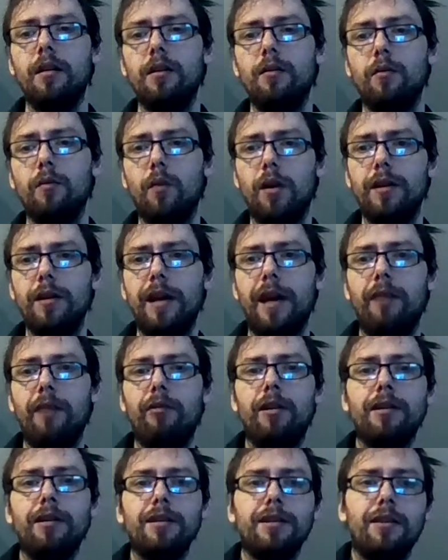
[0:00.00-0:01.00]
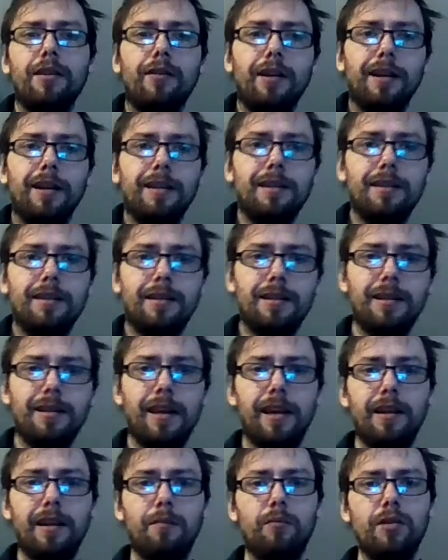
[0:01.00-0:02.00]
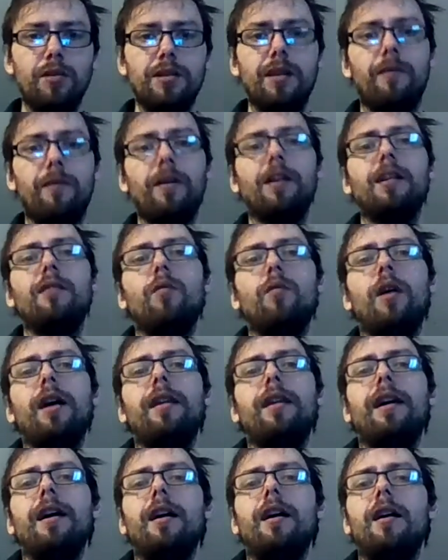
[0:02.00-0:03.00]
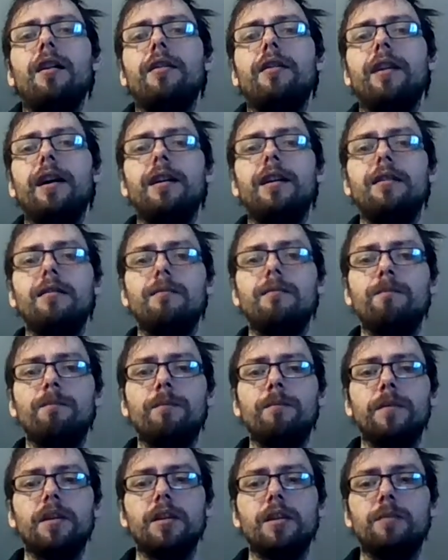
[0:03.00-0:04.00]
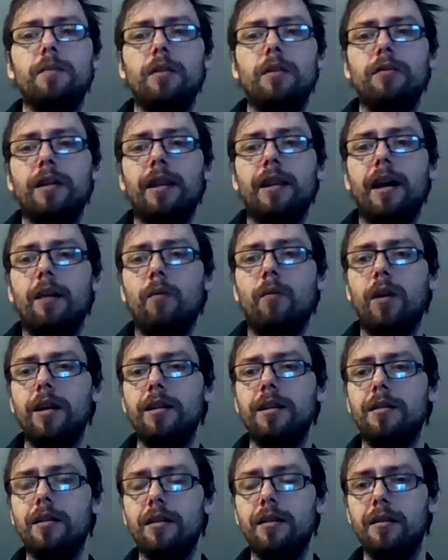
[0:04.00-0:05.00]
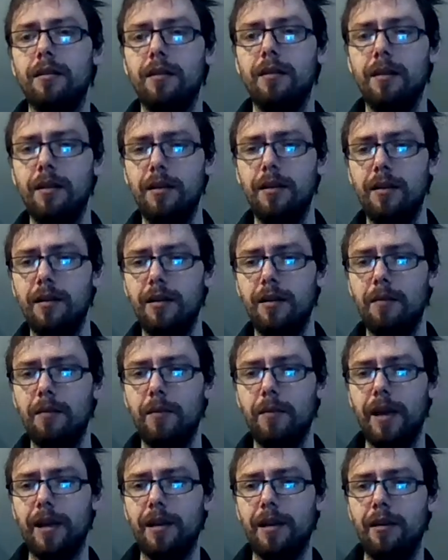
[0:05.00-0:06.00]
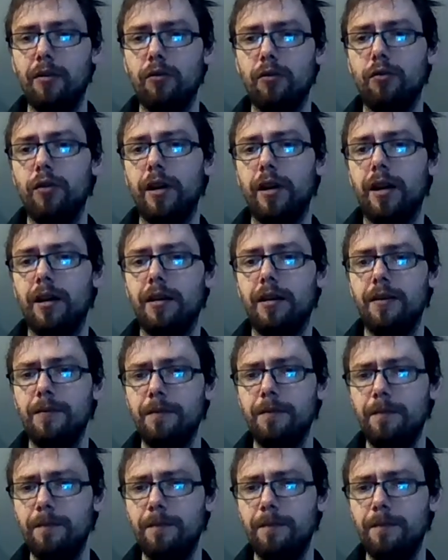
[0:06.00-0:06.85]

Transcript: one area so I can see specifically where they are, then just build it that way to make it a little quicker.